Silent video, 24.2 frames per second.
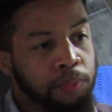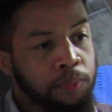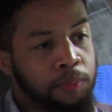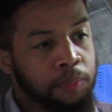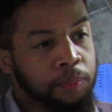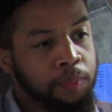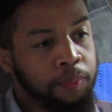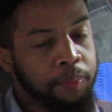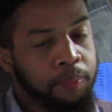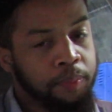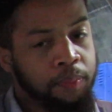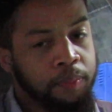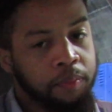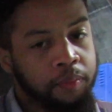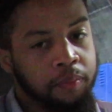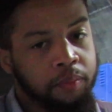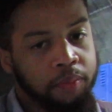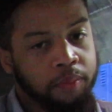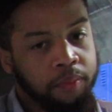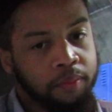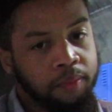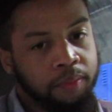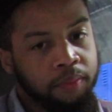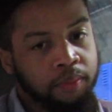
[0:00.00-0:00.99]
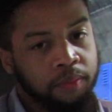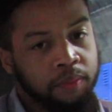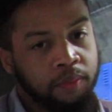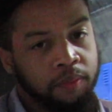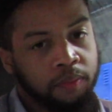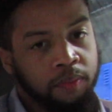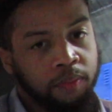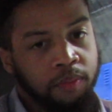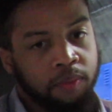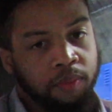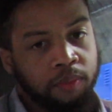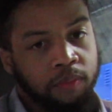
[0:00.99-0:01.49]

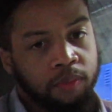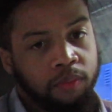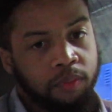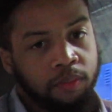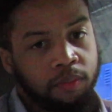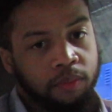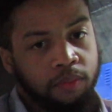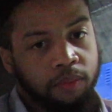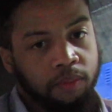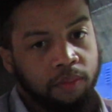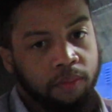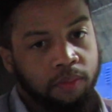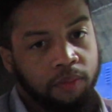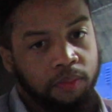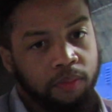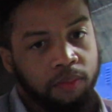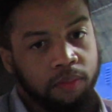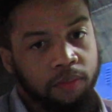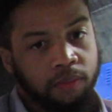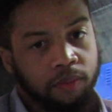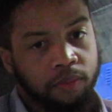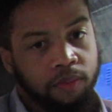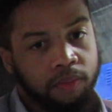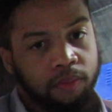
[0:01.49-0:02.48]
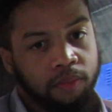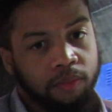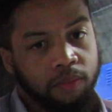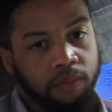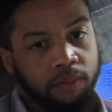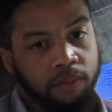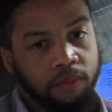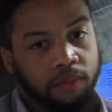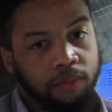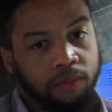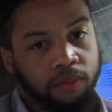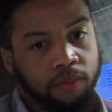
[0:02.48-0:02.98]

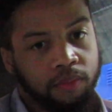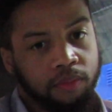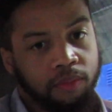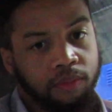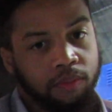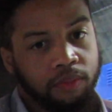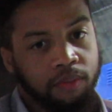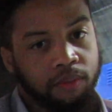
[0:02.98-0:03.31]
This person isn't speaking.